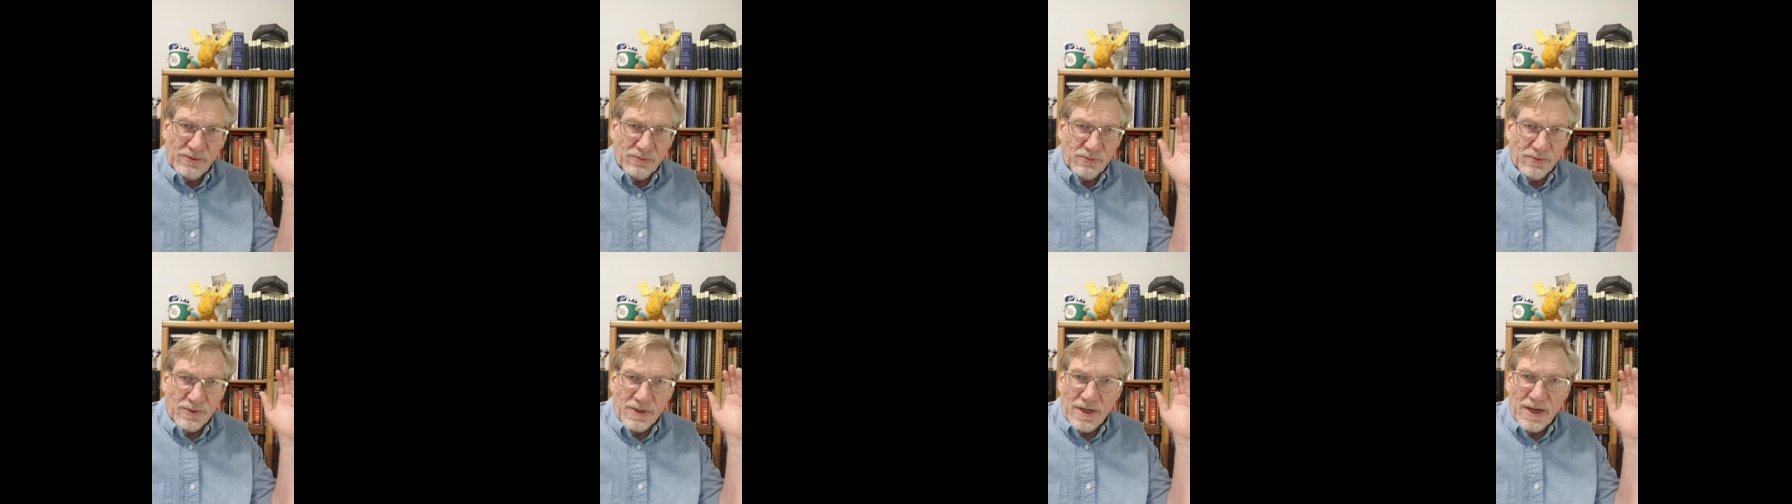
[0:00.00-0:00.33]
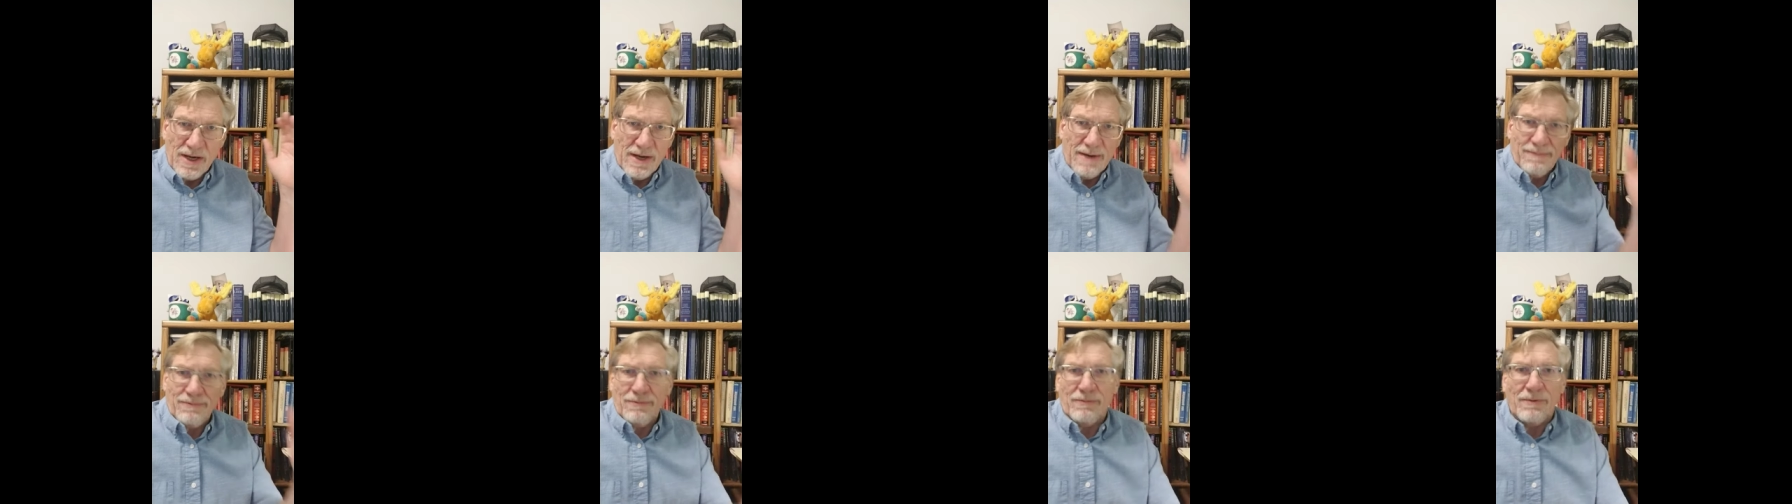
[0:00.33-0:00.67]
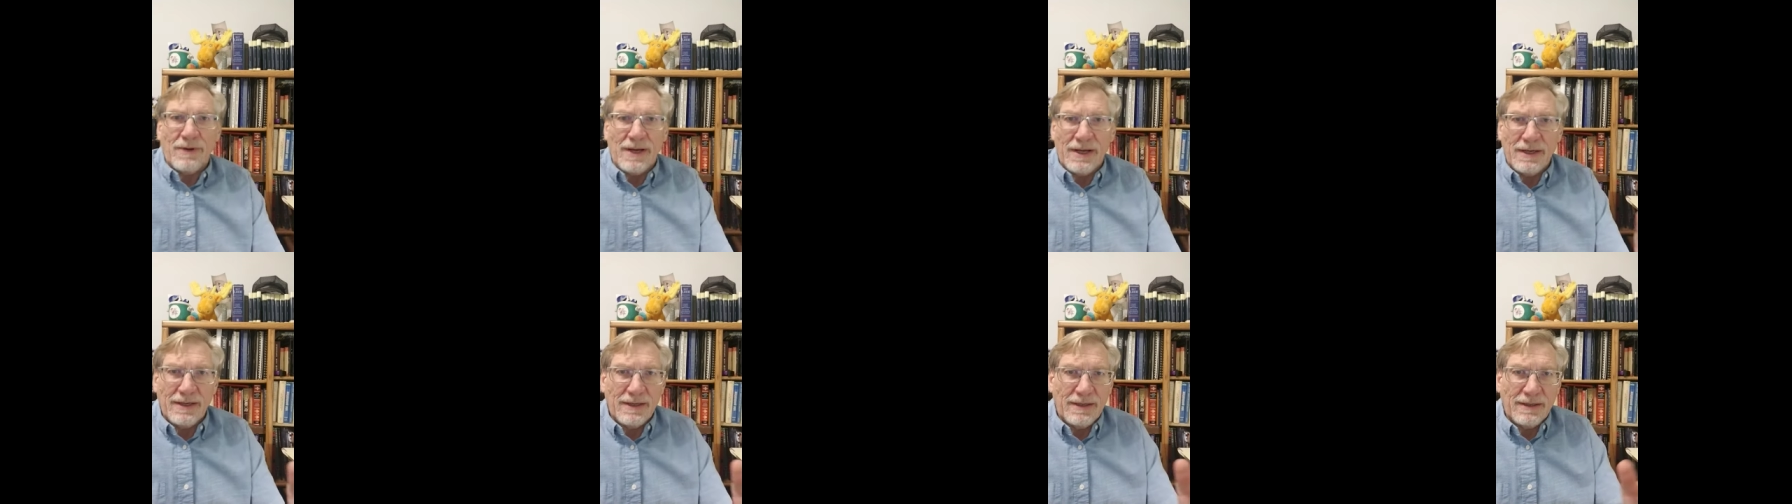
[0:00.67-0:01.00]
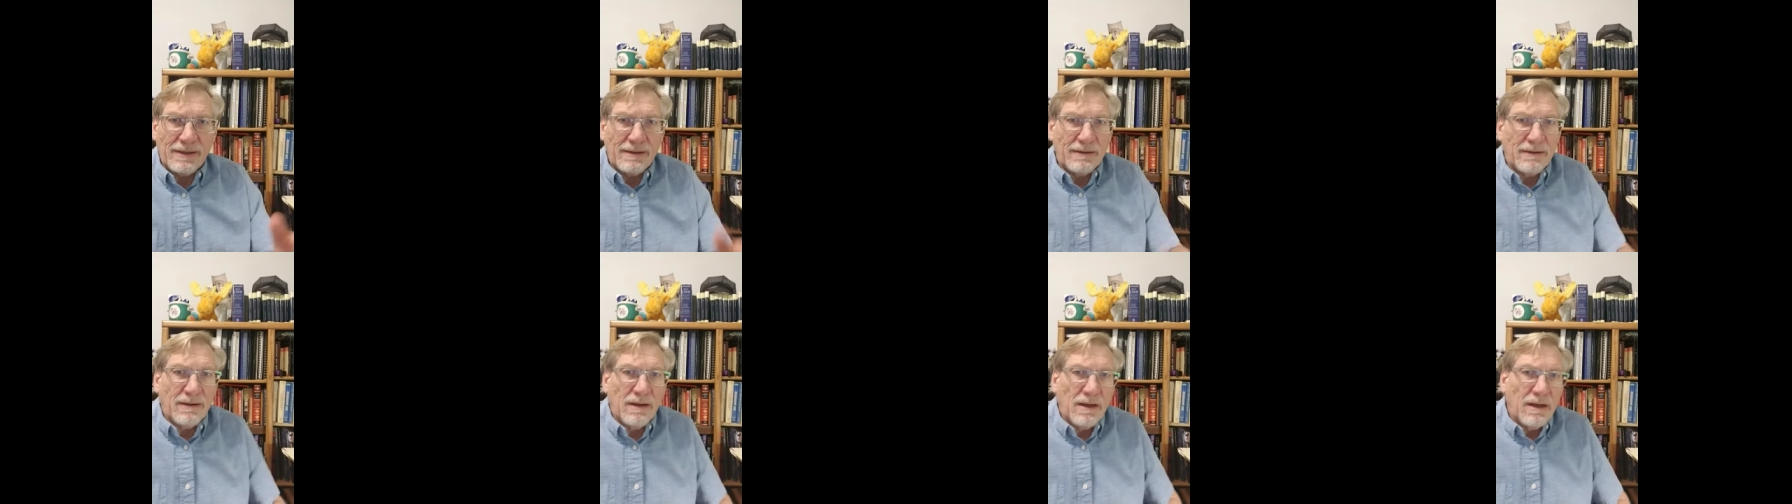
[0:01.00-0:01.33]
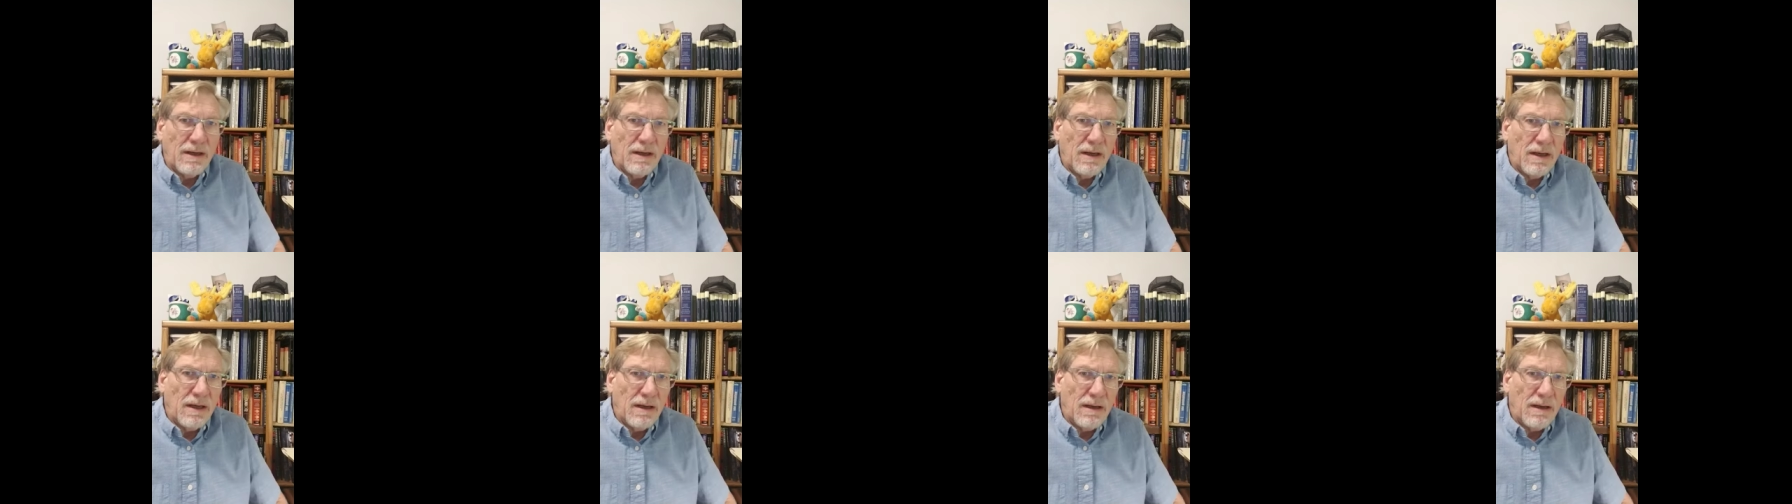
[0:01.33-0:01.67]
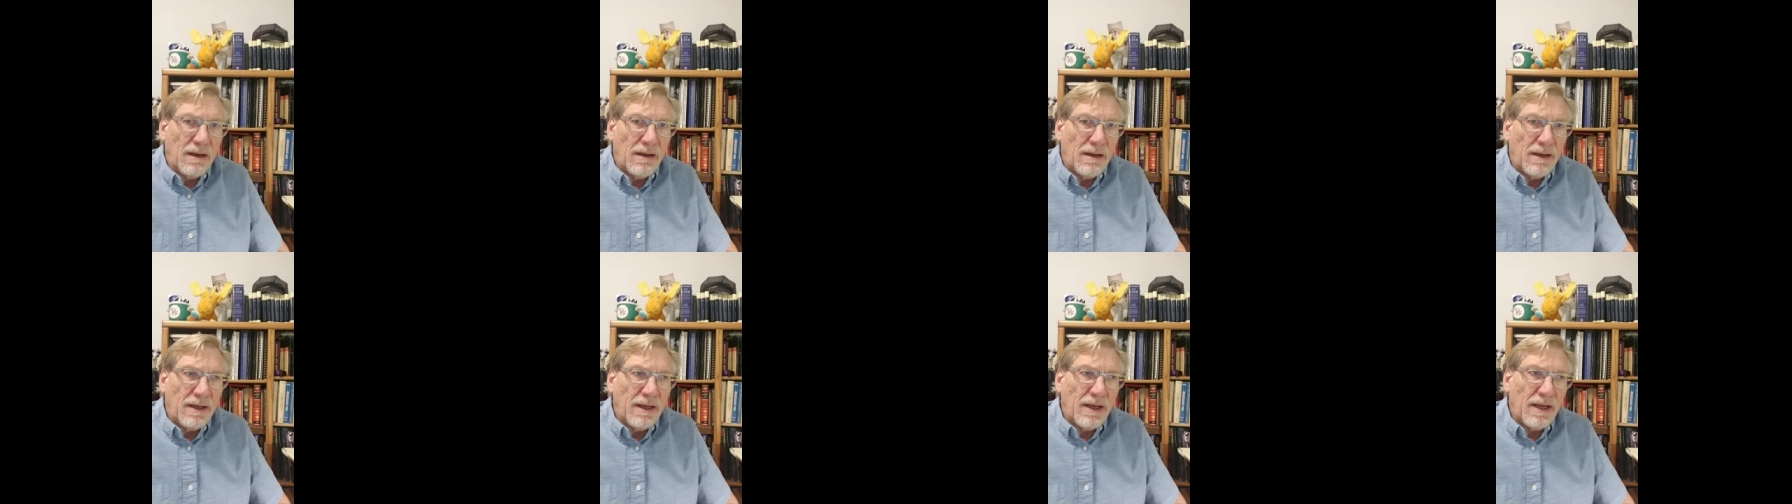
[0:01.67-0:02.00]
were operating
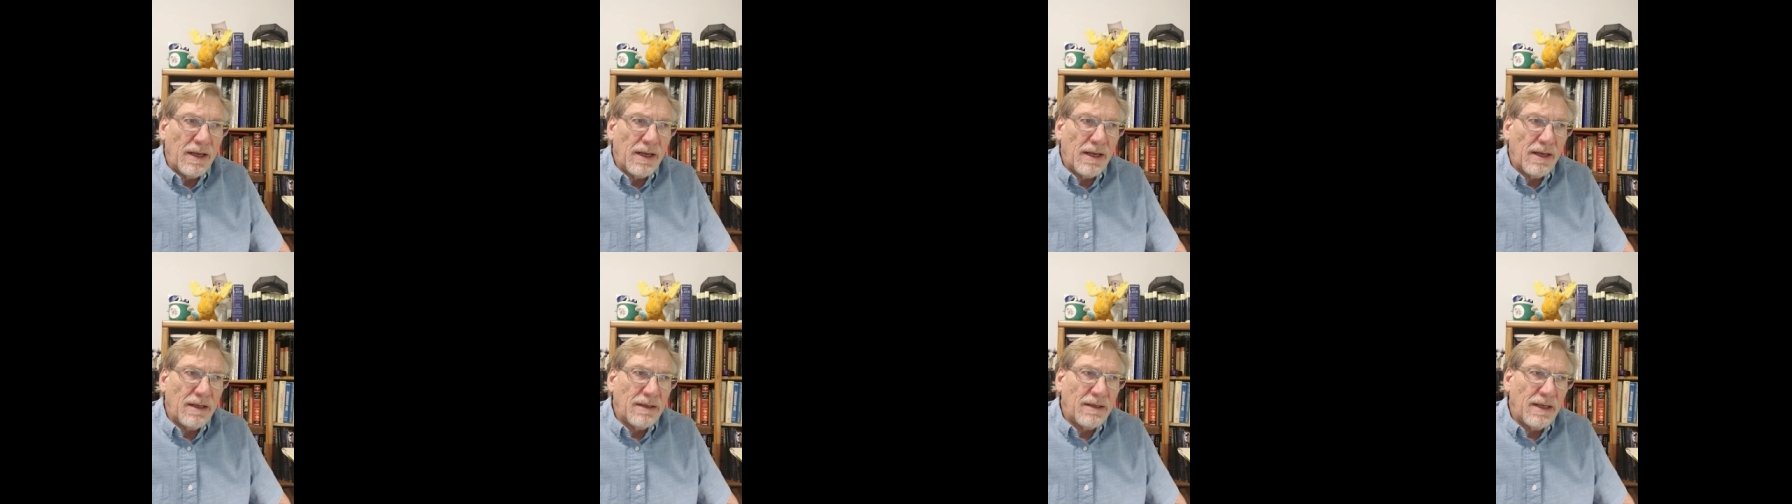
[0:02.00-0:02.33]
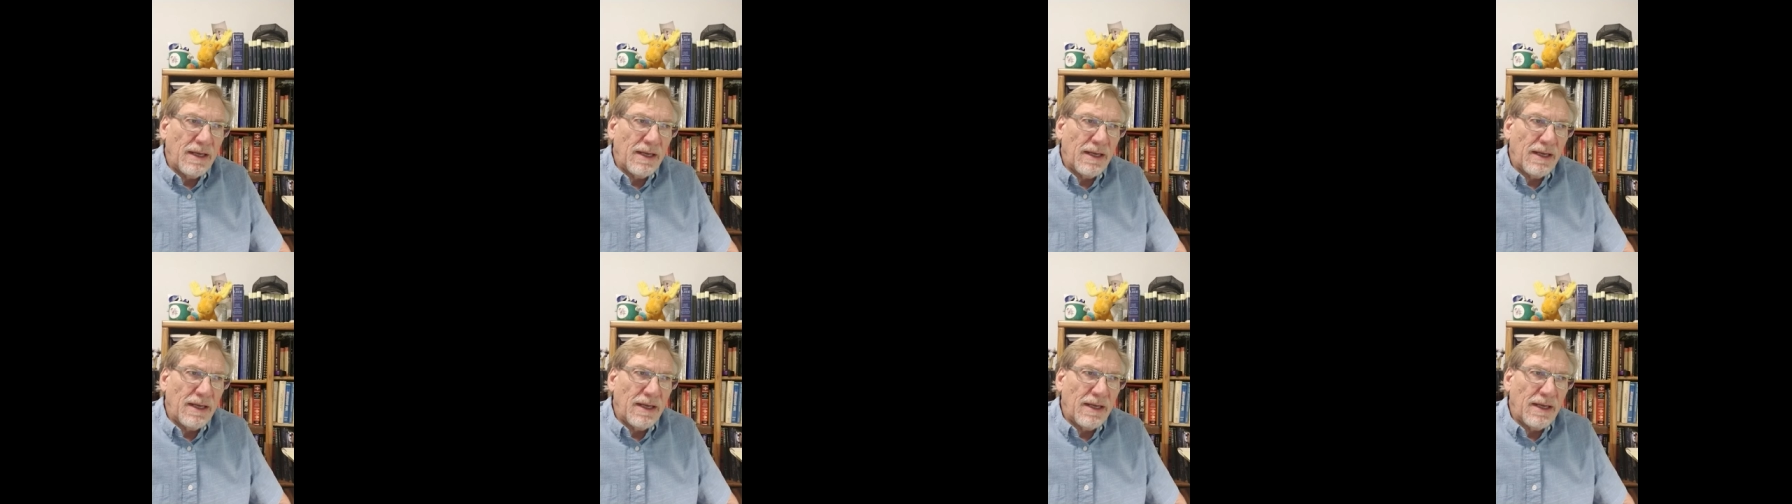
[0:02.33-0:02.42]
uh,